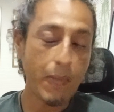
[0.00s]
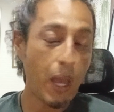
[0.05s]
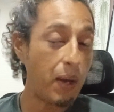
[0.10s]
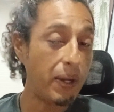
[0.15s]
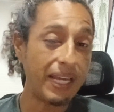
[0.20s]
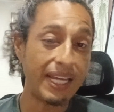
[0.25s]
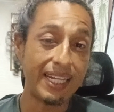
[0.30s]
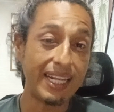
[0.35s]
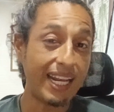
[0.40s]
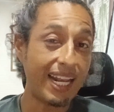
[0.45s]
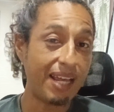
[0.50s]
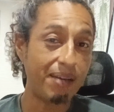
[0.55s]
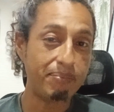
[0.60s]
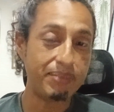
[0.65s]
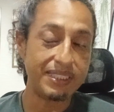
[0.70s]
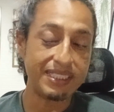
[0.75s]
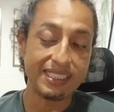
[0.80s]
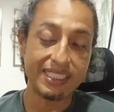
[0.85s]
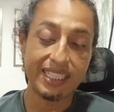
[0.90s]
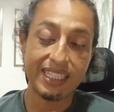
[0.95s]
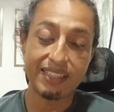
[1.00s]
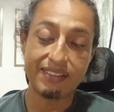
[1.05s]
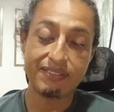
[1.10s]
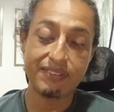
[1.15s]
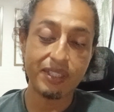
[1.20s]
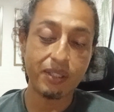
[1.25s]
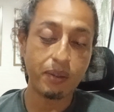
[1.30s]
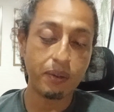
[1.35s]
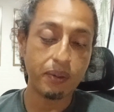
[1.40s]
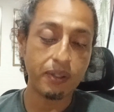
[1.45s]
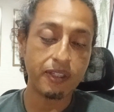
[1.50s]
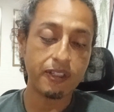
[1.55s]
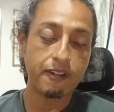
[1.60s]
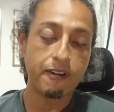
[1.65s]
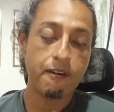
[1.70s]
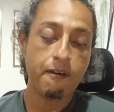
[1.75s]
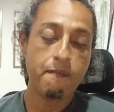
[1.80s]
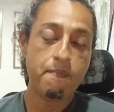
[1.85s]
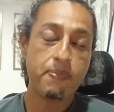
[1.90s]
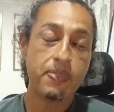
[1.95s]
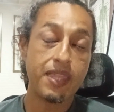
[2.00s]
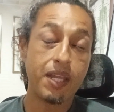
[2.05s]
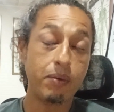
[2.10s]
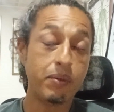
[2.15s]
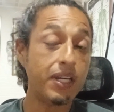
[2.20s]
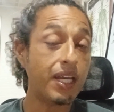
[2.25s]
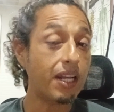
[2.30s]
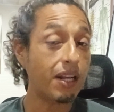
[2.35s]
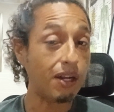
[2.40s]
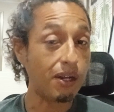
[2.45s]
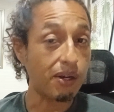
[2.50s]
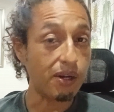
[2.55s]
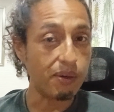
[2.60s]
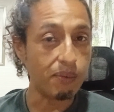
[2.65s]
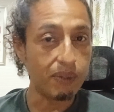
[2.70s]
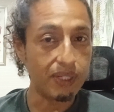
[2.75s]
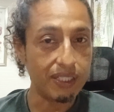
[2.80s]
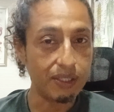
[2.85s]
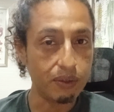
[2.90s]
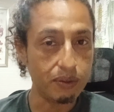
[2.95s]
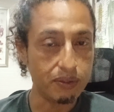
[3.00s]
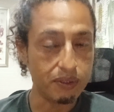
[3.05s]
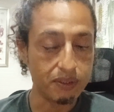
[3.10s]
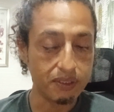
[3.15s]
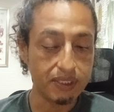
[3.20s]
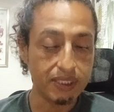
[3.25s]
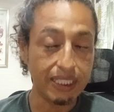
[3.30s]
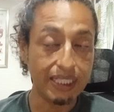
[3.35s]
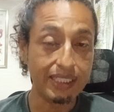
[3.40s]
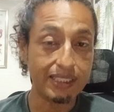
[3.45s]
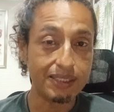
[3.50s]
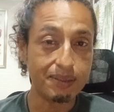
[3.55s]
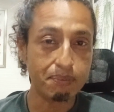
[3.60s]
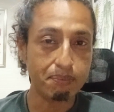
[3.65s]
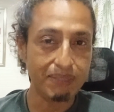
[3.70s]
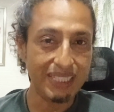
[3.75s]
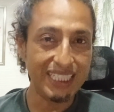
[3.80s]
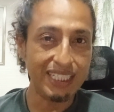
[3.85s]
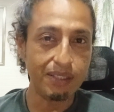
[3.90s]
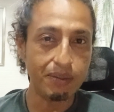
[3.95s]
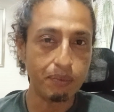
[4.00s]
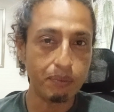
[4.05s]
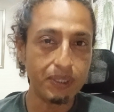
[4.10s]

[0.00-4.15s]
Oh yeah, that happens in every court. Now we got to learn what those things mean.